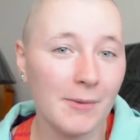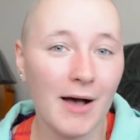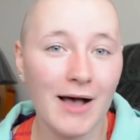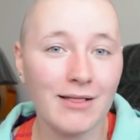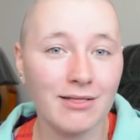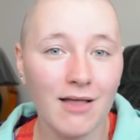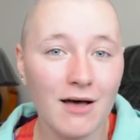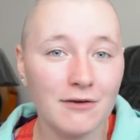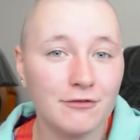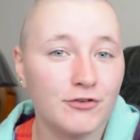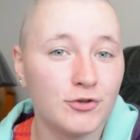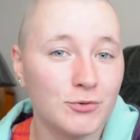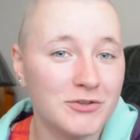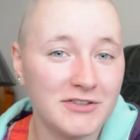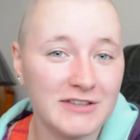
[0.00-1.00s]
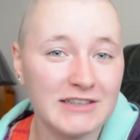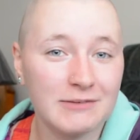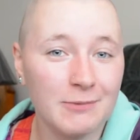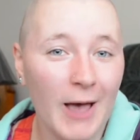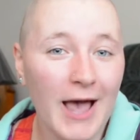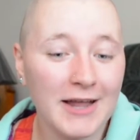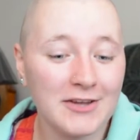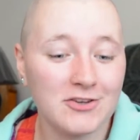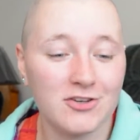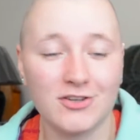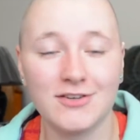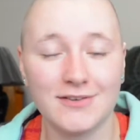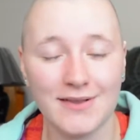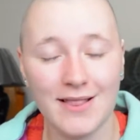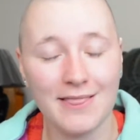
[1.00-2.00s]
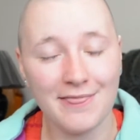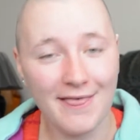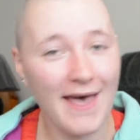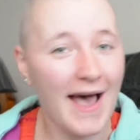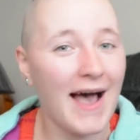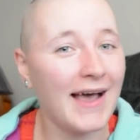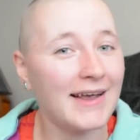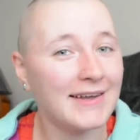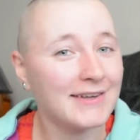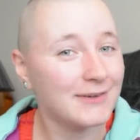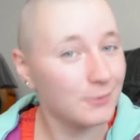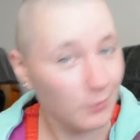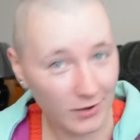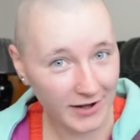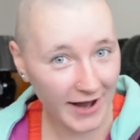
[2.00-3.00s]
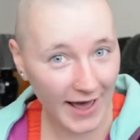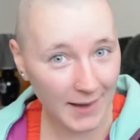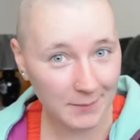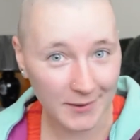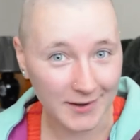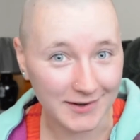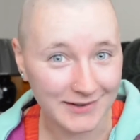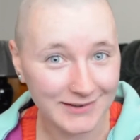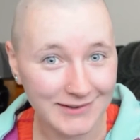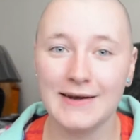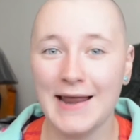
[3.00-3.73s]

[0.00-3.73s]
I love to receive packages, and that is what happened.